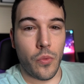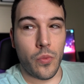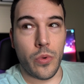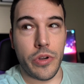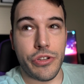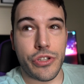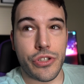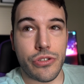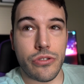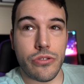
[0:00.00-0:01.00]

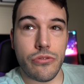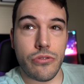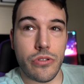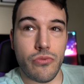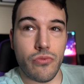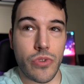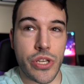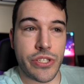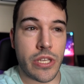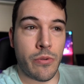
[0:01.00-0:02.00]
which
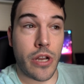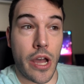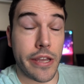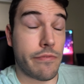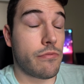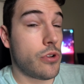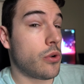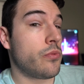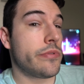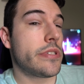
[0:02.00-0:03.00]
is someone I've
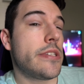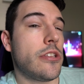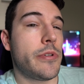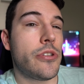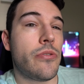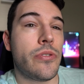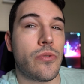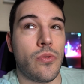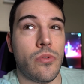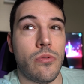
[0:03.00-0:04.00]
known since elementary
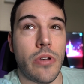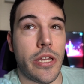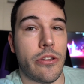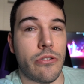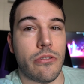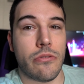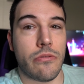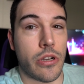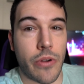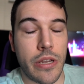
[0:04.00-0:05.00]
school, and they're
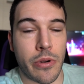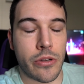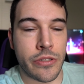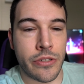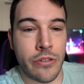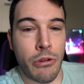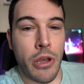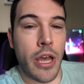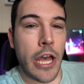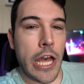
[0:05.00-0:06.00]
a great person.
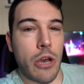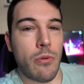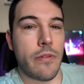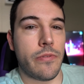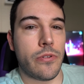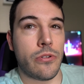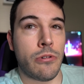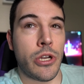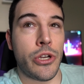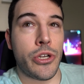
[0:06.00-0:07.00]
However,
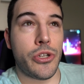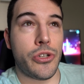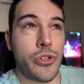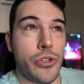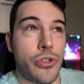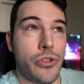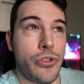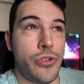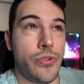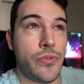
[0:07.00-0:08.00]

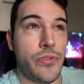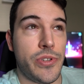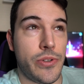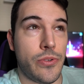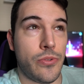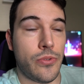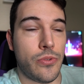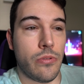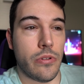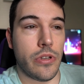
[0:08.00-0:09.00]
due
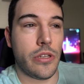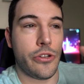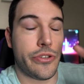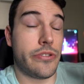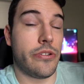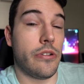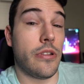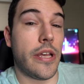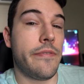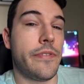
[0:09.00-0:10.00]
to just
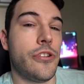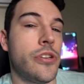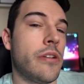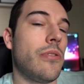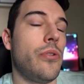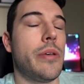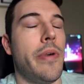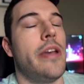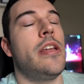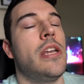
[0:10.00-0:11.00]
life in general and the
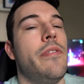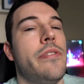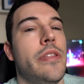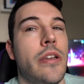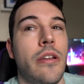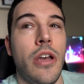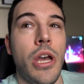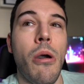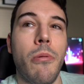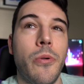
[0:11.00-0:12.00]
pandemic and everything,
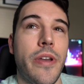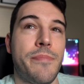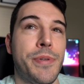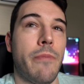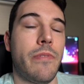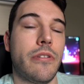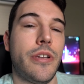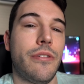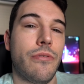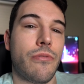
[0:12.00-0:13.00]
the roommate had become
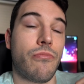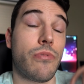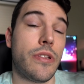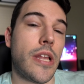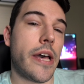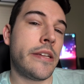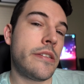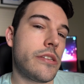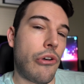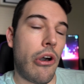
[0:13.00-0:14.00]
very
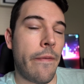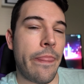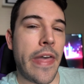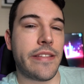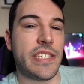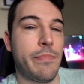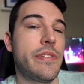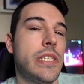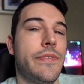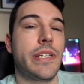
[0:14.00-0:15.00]
reliant on that
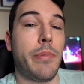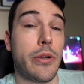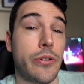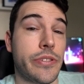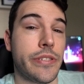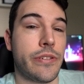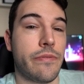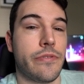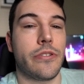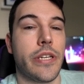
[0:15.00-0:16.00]
specific person
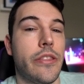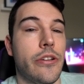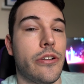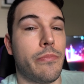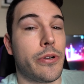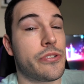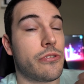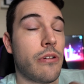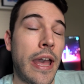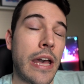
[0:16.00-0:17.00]
for like their
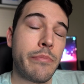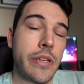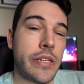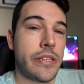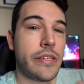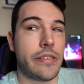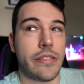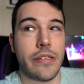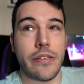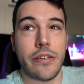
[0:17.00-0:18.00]
personal happiness
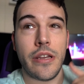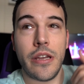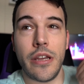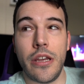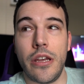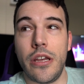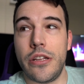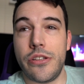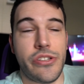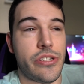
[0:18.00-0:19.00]
and
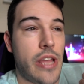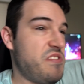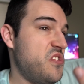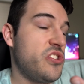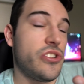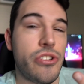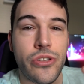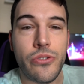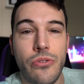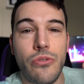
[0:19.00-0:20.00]
to have something to
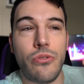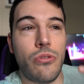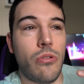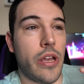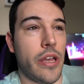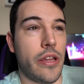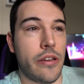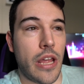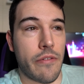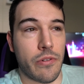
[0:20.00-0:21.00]
do
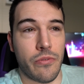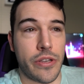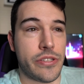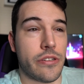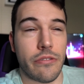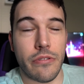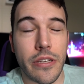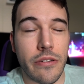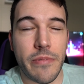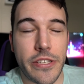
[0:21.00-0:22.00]
and have a reason to
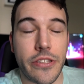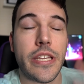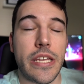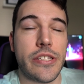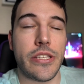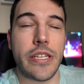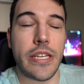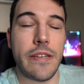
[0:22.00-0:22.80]
live. Basically, like, it's like